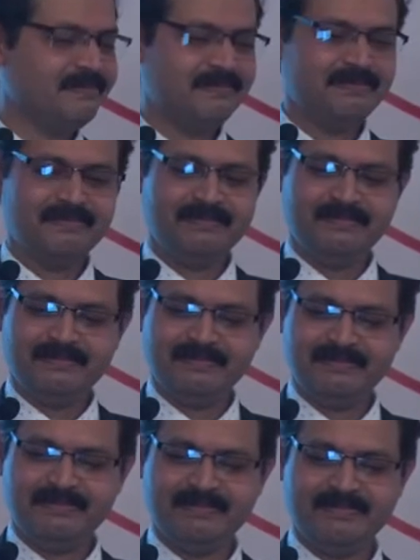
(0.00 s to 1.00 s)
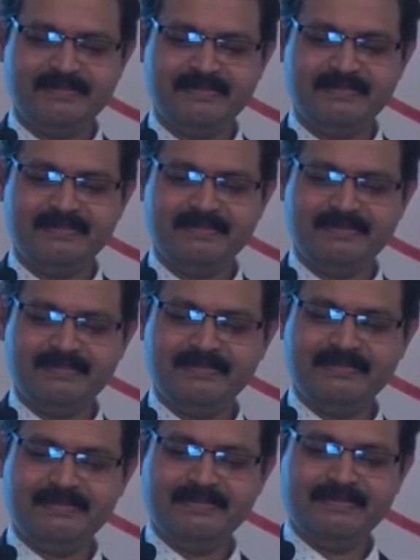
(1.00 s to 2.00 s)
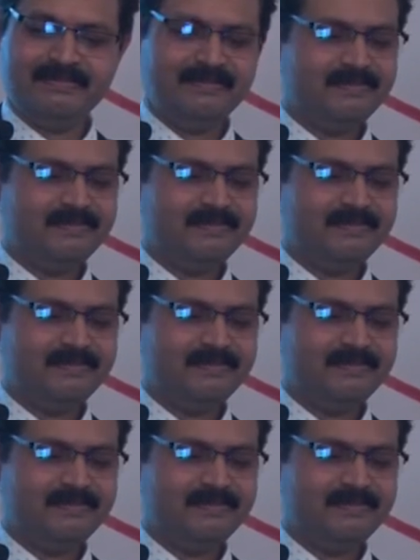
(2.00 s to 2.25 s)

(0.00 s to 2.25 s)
our grandmothers